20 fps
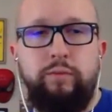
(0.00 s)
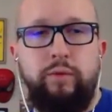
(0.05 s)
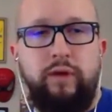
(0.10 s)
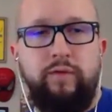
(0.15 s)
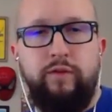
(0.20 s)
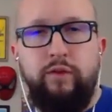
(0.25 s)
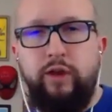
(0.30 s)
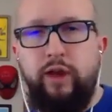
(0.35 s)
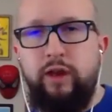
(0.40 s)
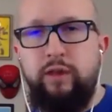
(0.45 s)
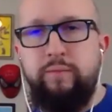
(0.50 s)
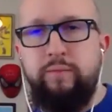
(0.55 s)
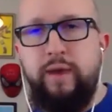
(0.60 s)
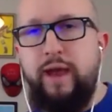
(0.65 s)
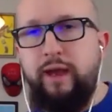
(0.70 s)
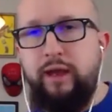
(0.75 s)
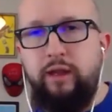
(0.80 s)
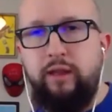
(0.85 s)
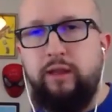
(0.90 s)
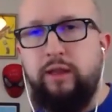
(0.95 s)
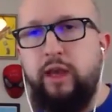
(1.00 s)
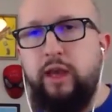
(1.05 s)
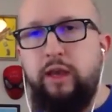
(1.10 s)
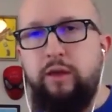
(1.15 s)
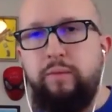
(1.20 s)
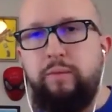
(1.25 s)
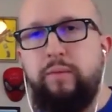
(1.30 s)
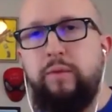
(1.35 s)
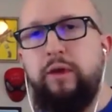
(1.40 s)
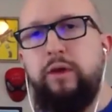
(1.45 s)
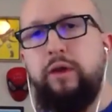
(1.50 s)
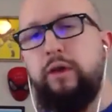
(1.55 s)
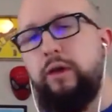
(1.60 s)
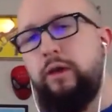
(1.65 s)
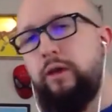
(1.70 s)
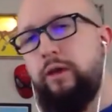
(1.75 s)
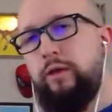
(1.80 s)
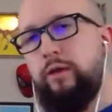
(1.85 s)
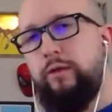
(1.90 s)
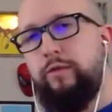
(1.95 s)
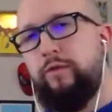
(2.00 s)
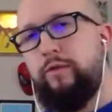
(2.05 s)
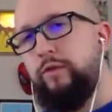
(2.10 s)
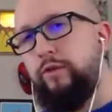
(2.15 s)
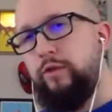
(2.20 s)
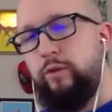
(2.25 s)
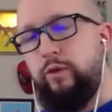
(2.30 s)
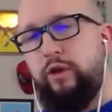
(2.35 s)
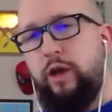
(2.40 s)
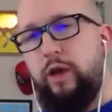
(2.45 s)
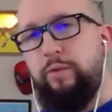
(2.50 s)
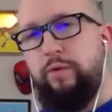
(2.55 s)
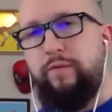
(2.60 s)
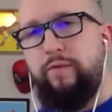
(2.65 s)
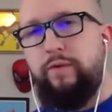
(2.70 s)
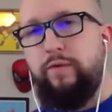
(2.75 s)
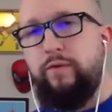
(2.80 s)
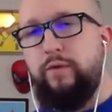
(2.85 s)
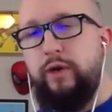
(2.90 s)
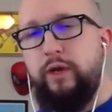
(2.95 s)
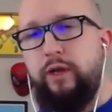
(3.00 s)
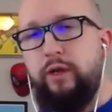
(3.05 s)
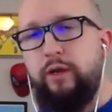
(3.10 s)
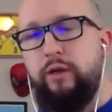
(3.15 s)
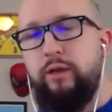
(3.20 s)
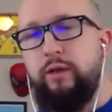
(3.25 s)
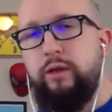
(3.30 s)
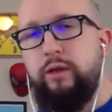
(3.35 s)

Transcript: if you're getting back into the game, do a couple for free,